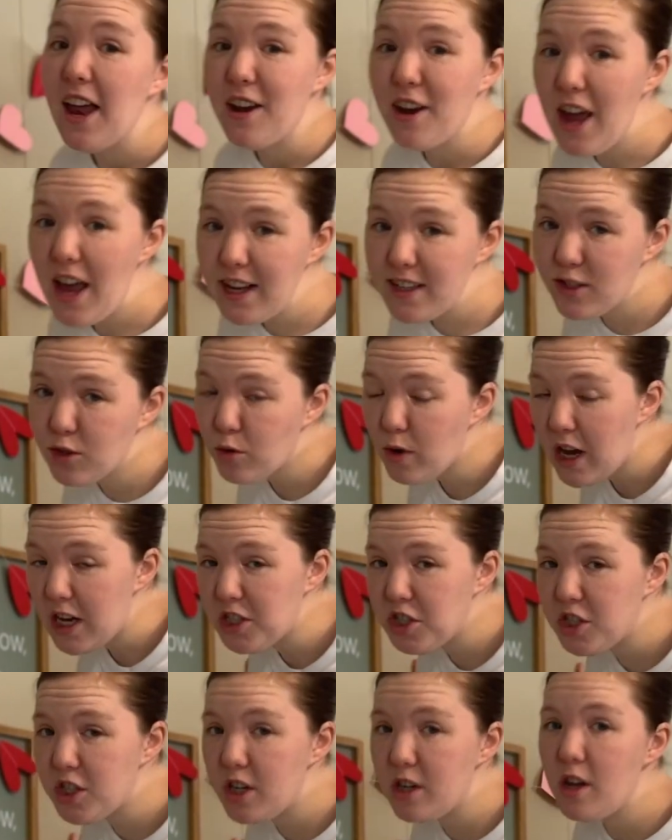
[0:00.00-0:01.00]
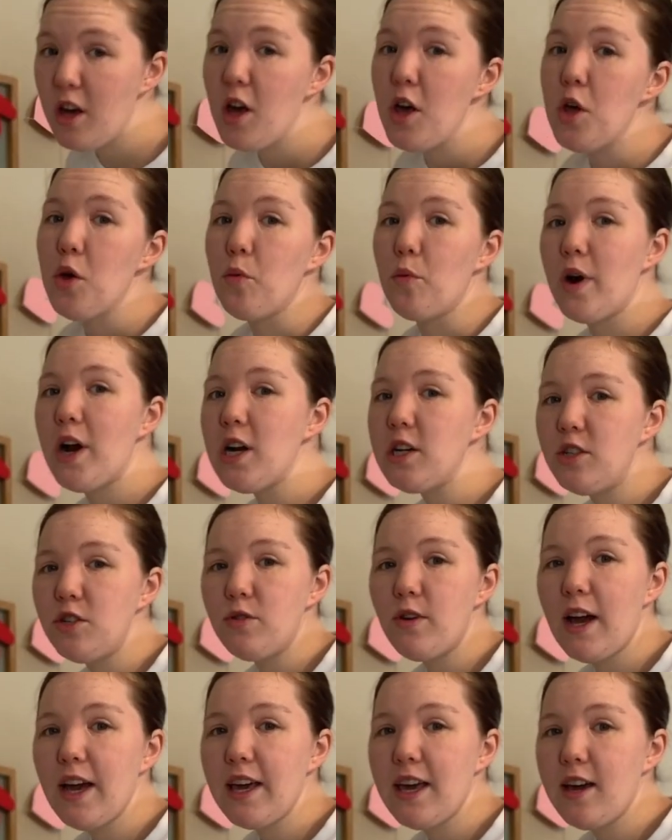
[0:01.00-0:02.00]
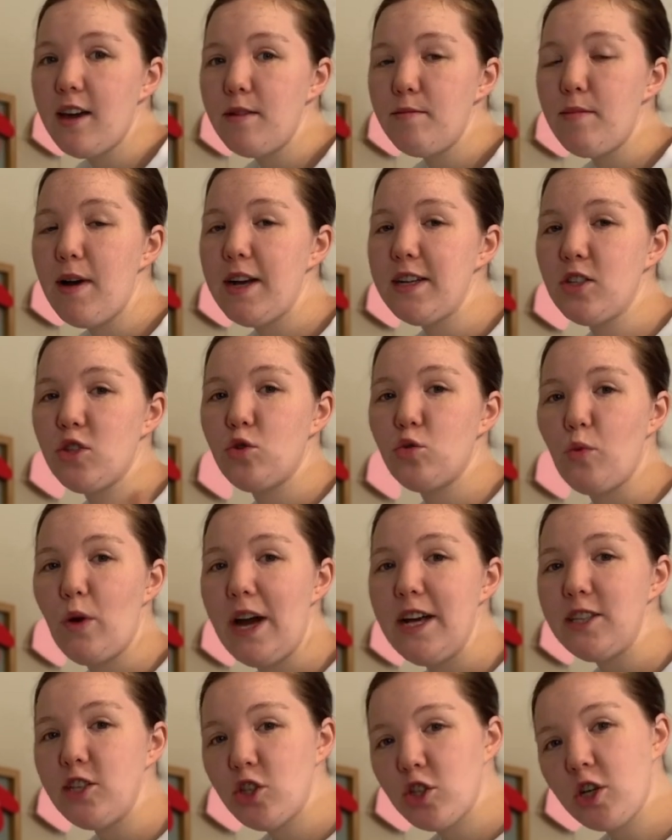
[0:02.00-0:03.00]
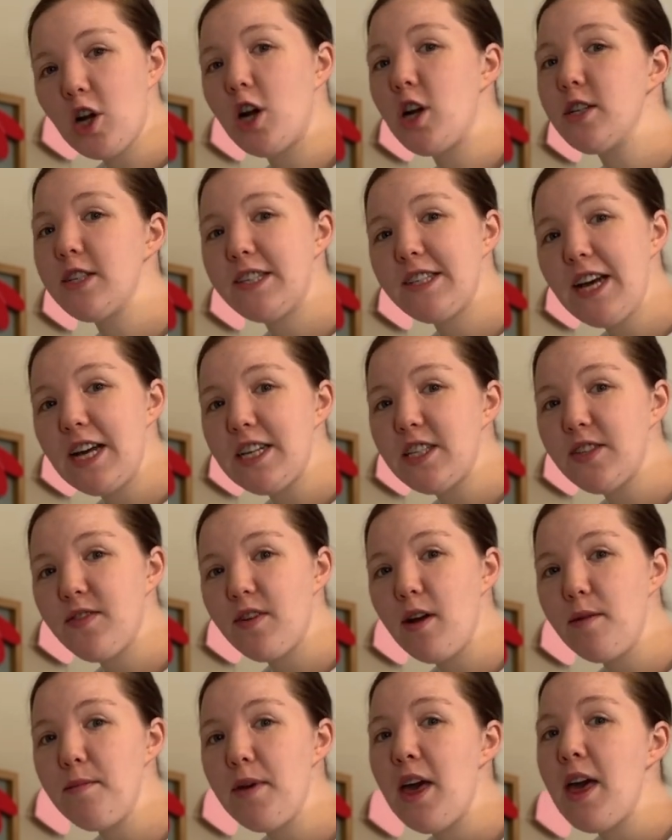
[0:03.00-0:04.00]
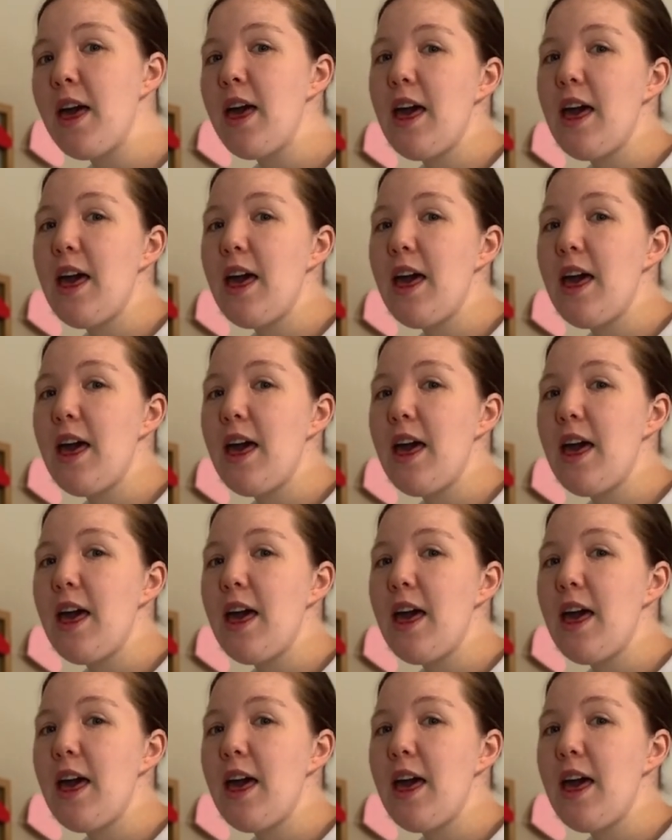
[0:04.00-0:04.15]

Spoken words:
Next question, where do I get my sweat skirt sets from?